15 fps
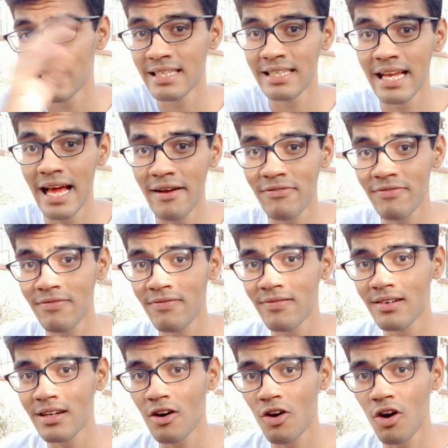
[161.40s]
left
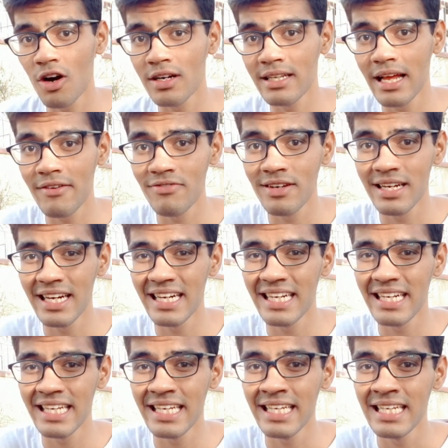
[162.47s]
or
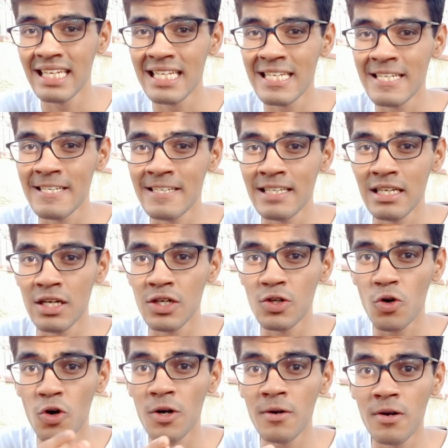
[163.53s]
definitely
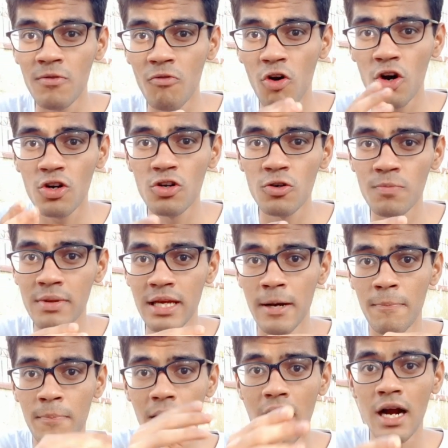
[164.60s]
don't want to be
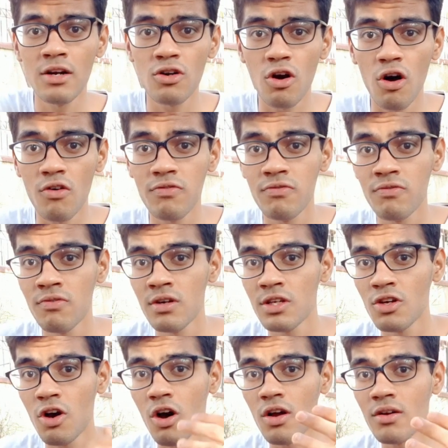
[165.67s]
a part of
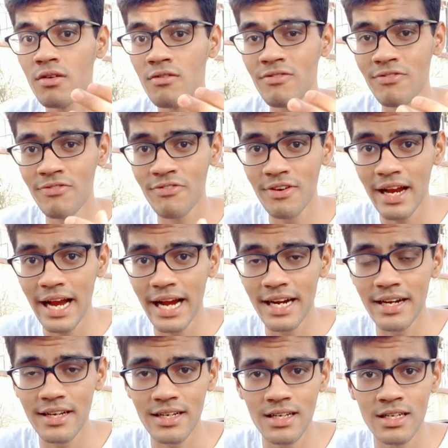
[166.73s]
your
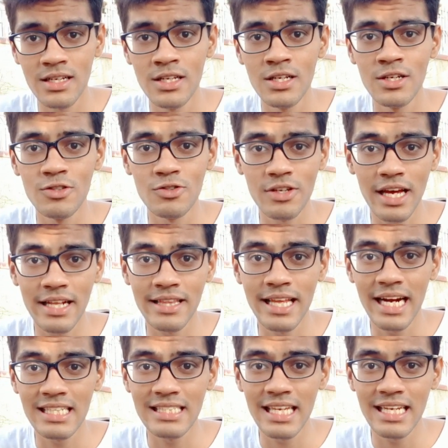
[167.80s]
friend. So yeah,
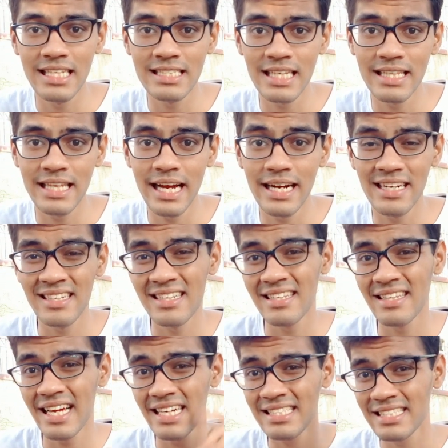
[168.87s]
that's the reason
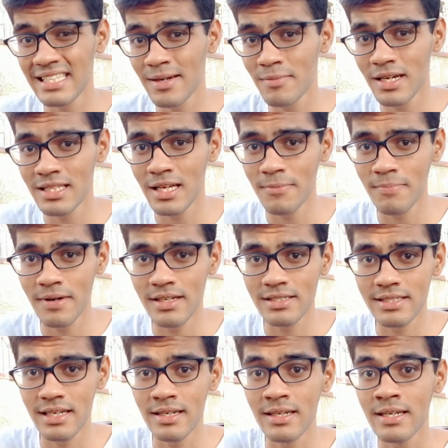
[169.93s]
that some other
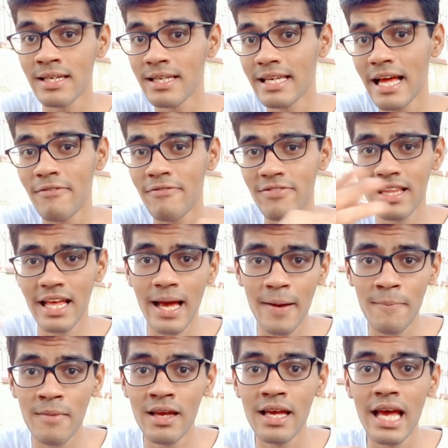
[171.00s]
person left
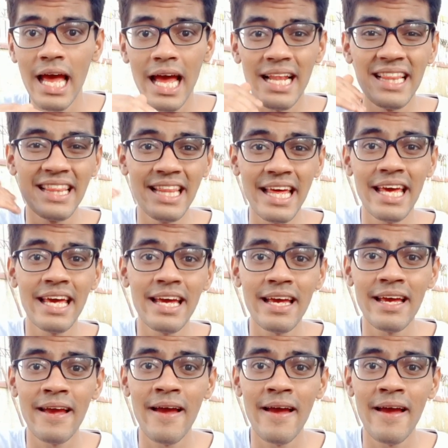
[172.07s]
them and they